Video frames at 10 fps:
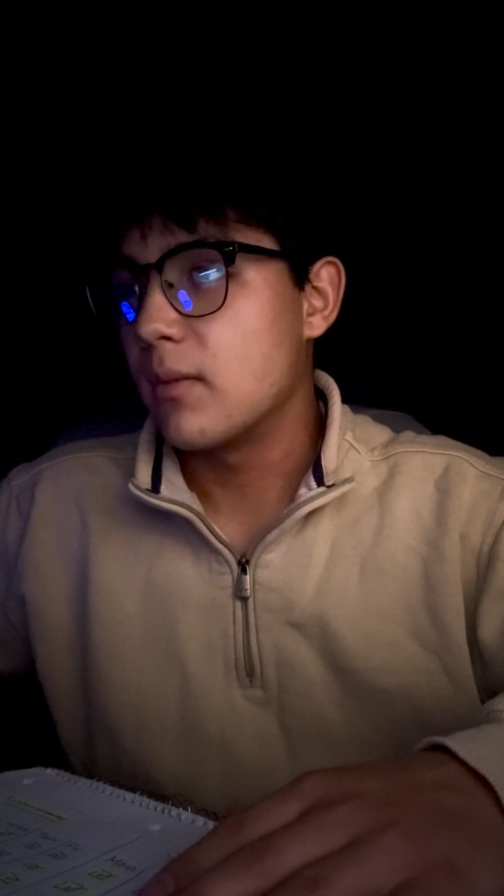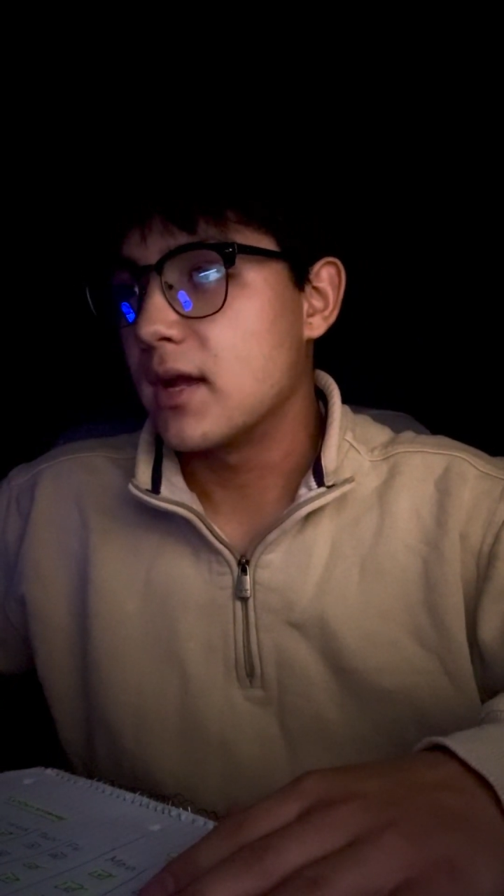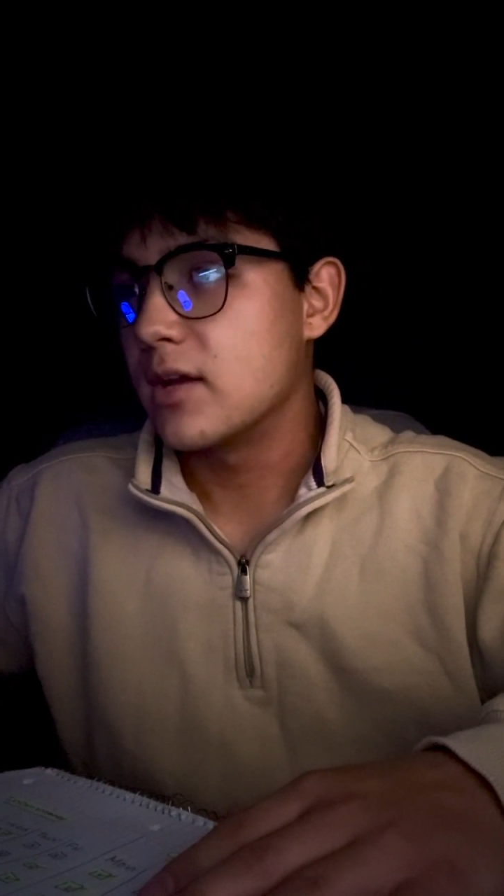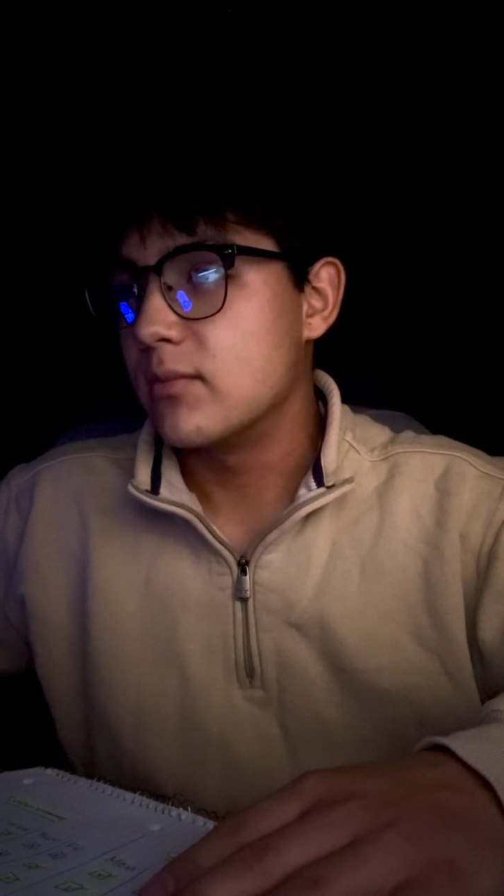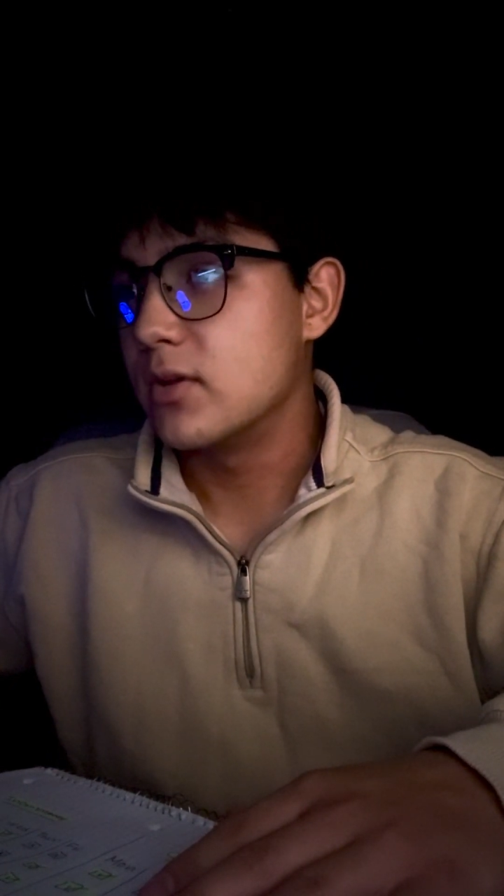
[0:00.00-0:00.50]
my
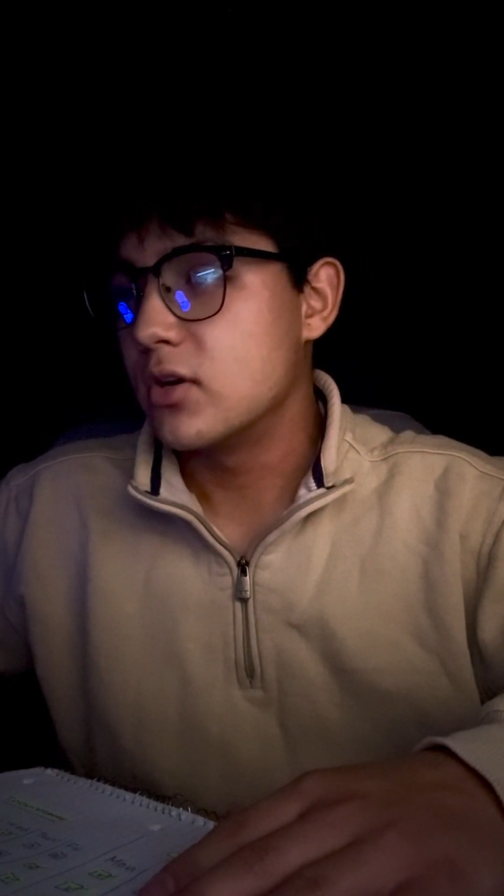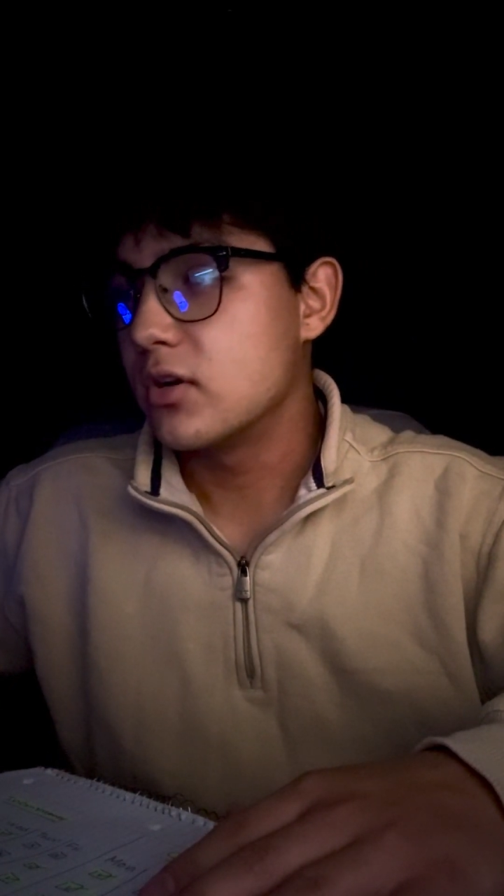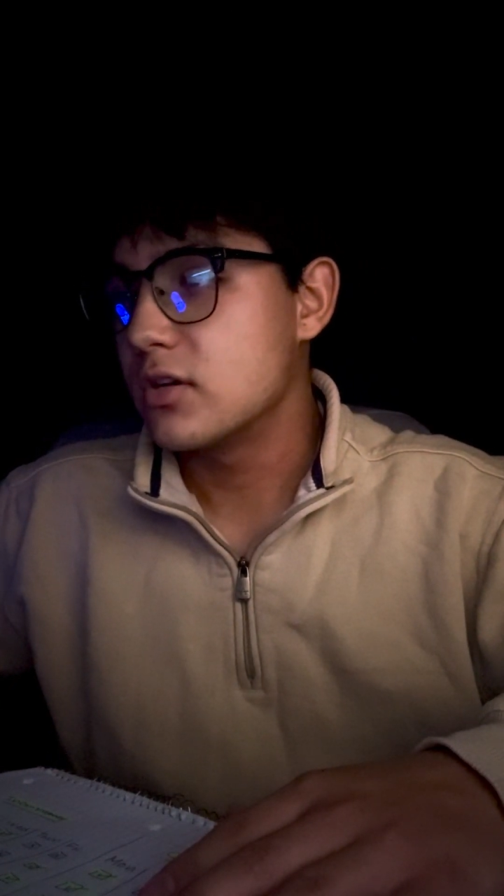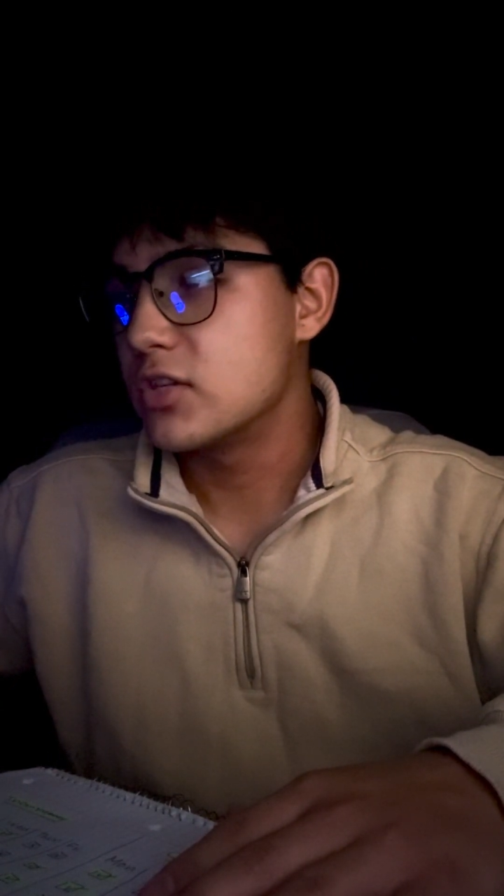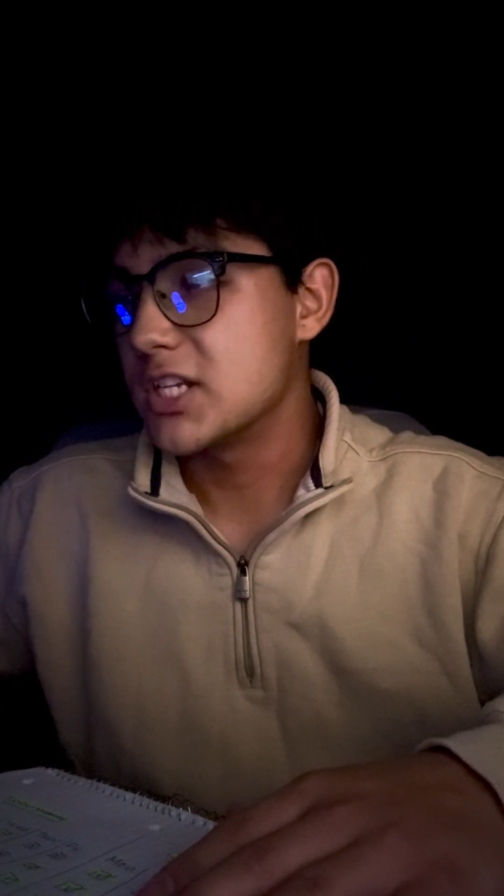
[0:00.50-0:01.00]

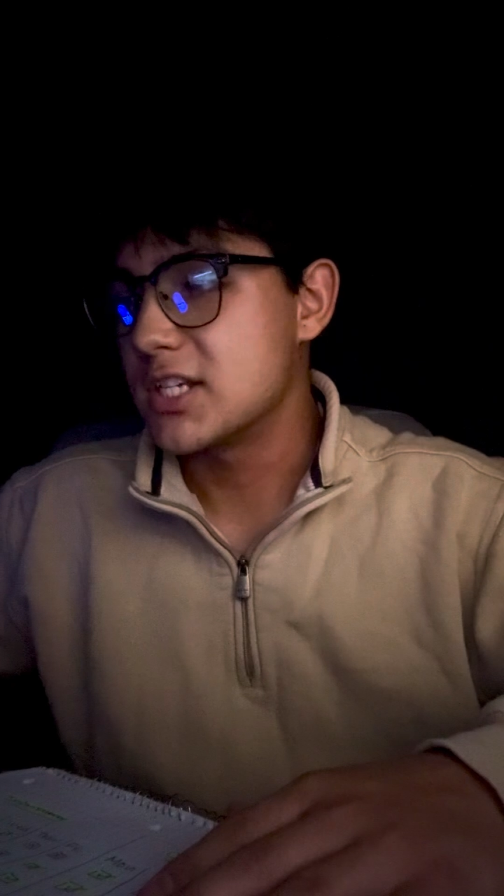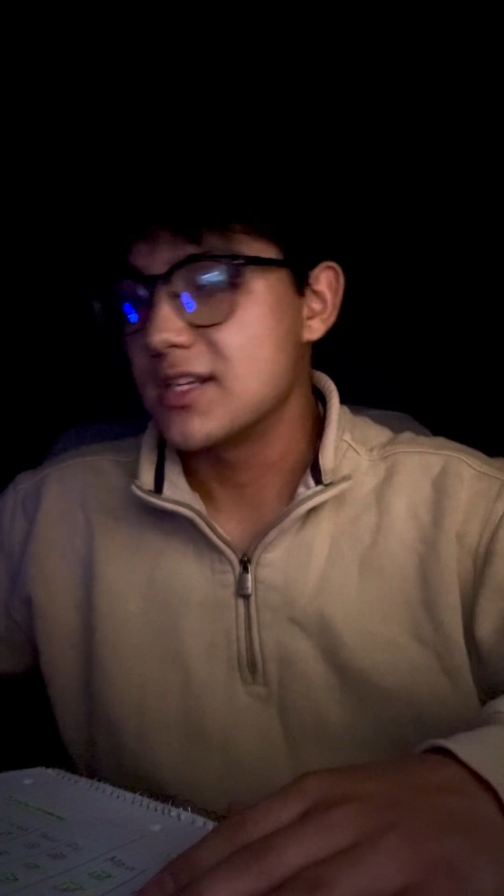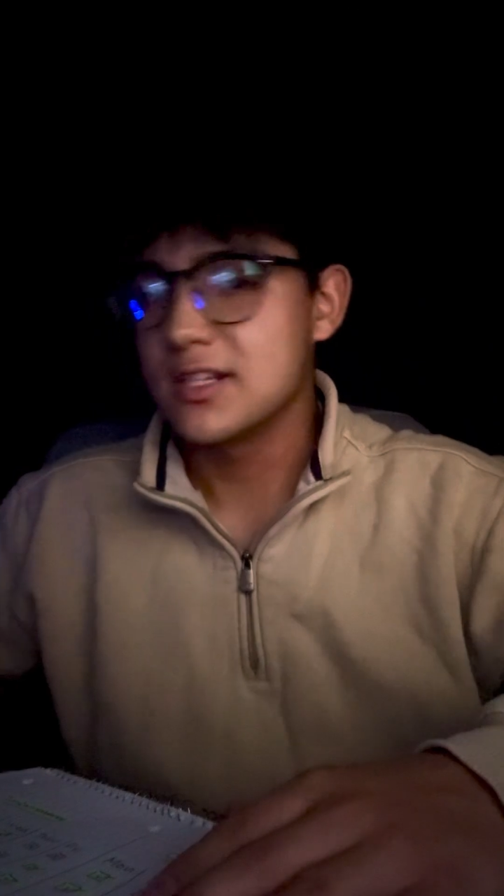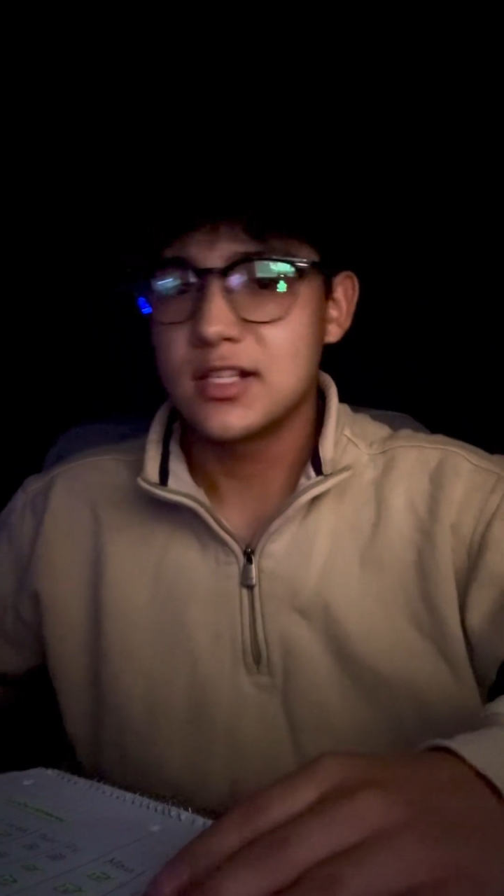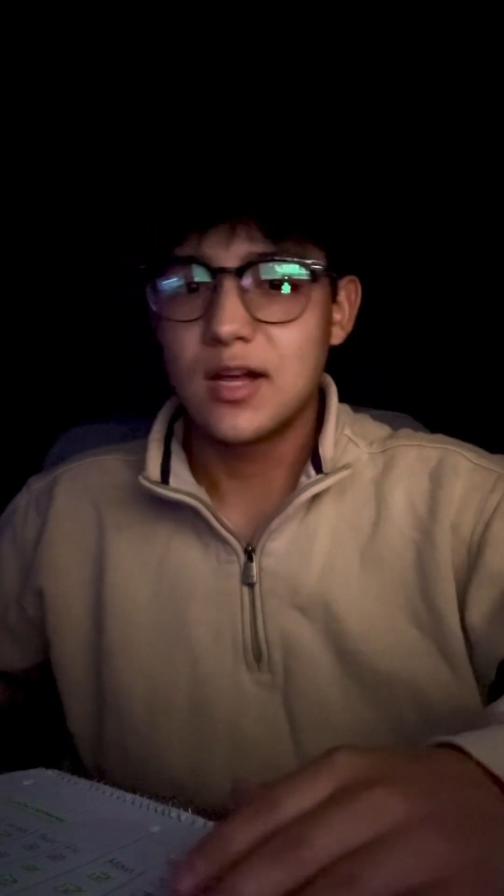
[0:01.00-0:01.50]
computer just
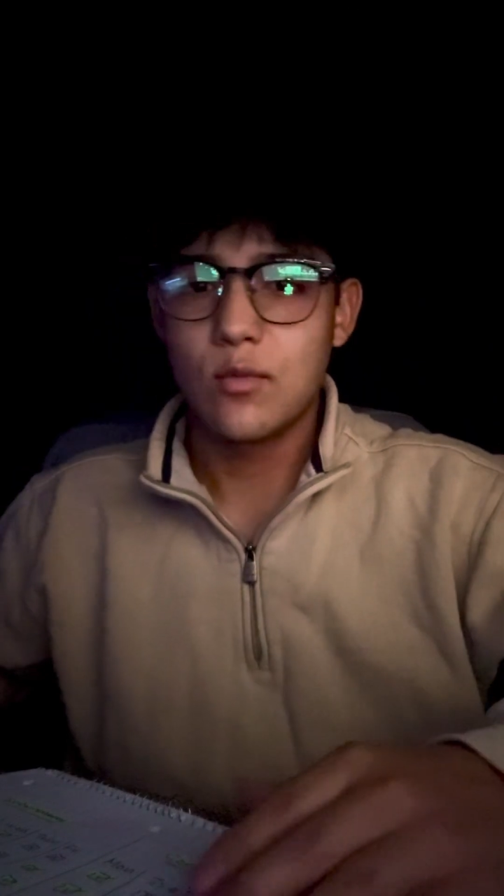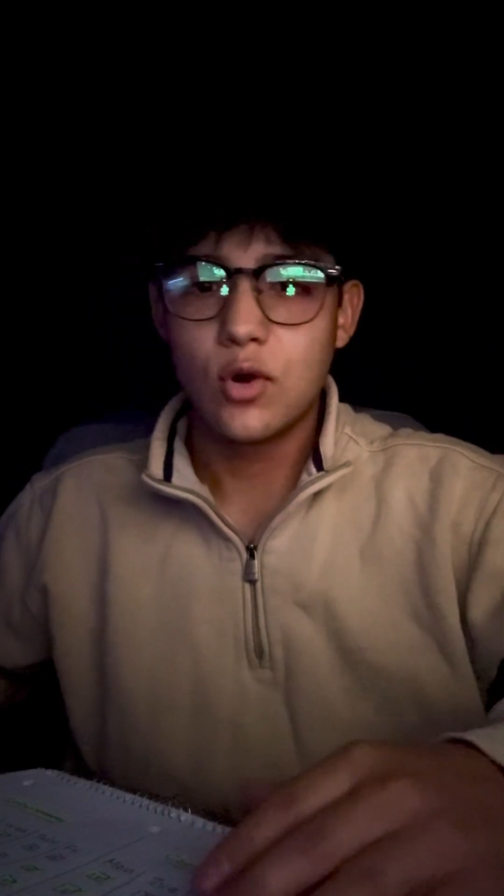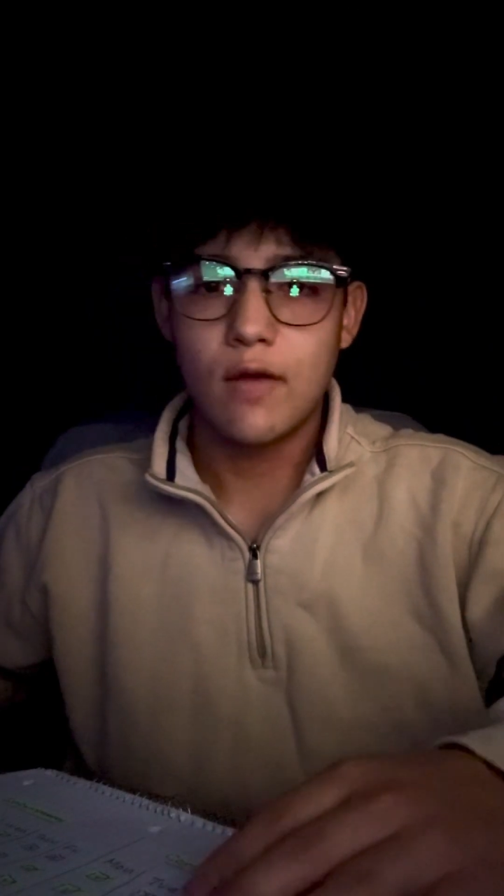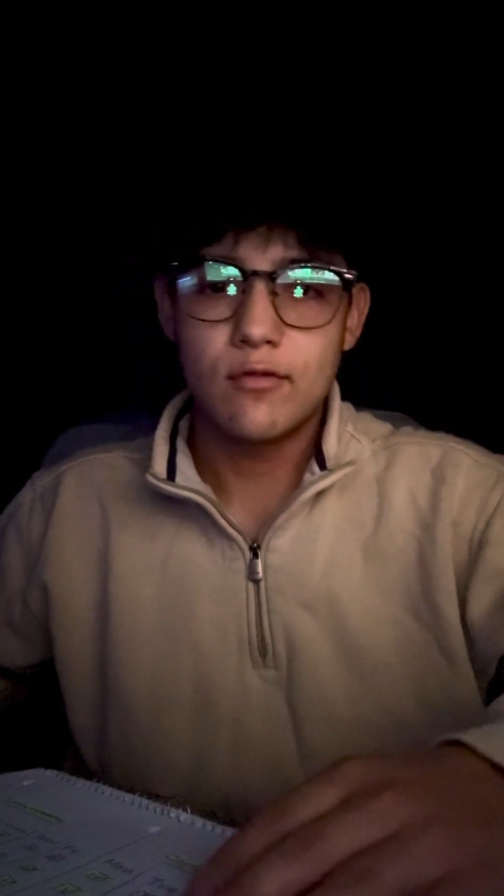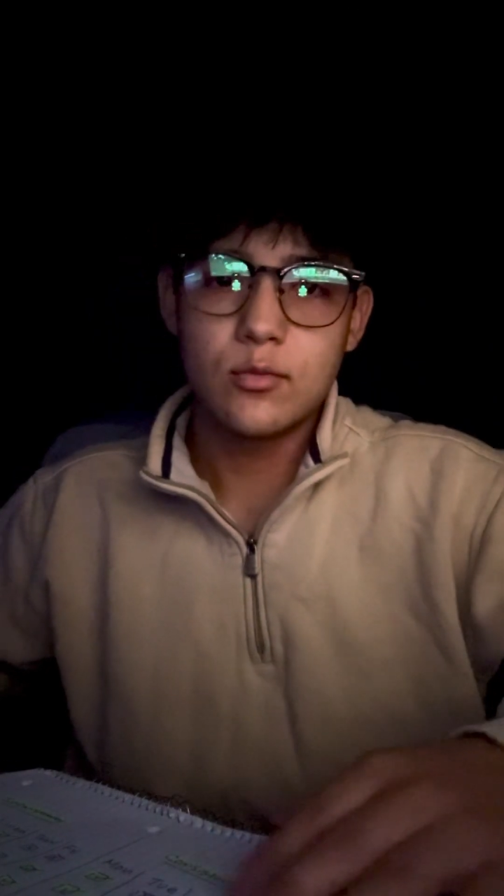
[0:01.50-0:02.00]
because it's a lot more
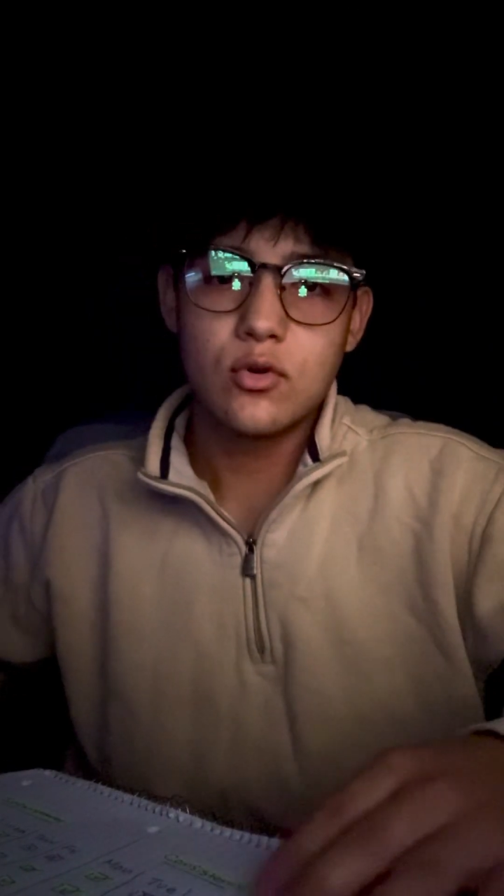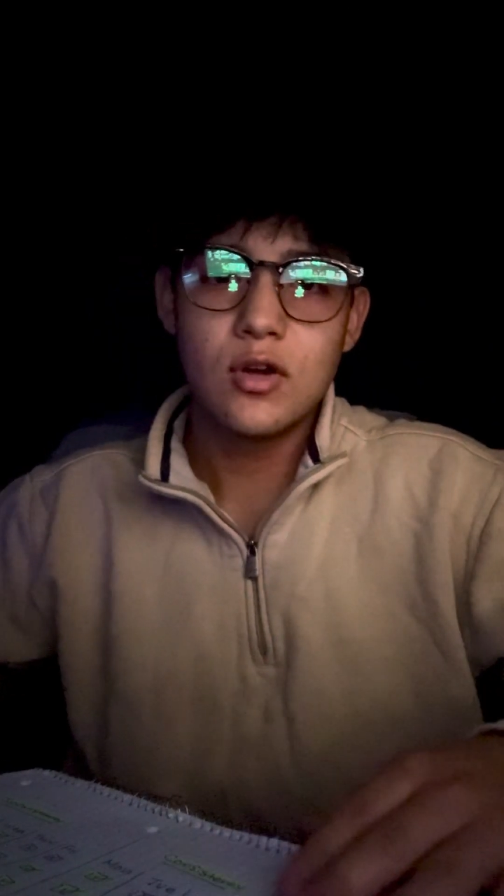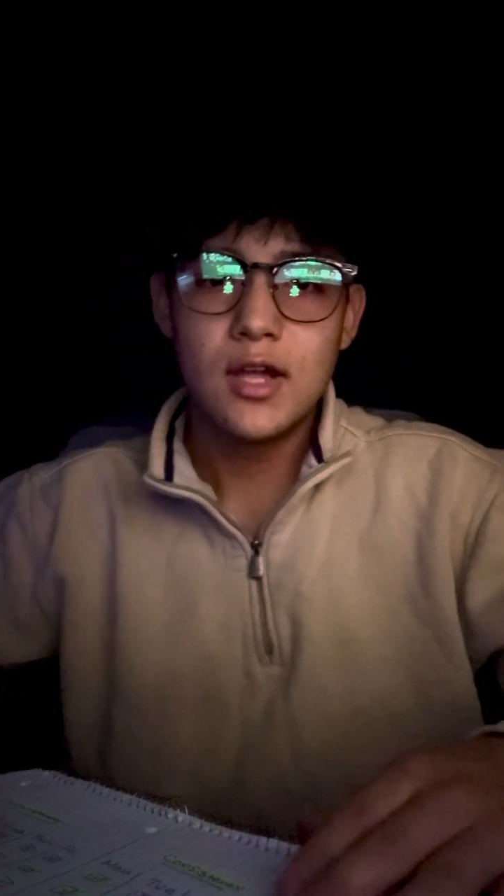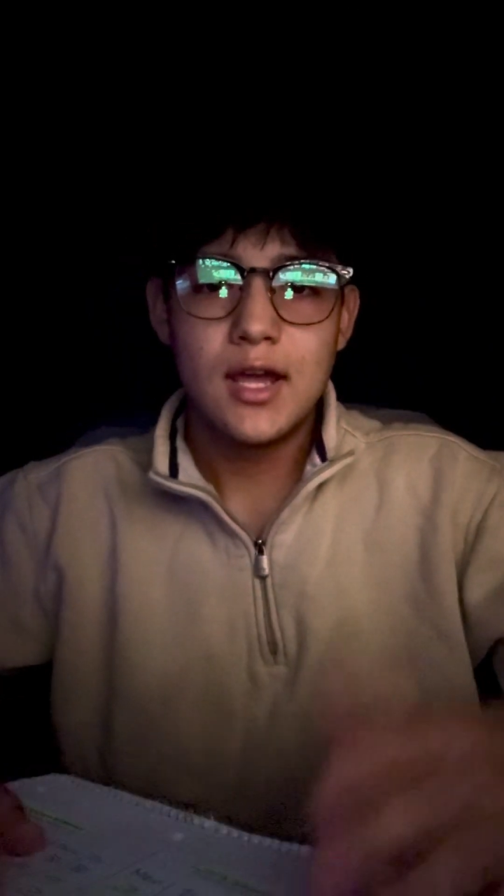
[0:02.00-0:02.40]
comfortable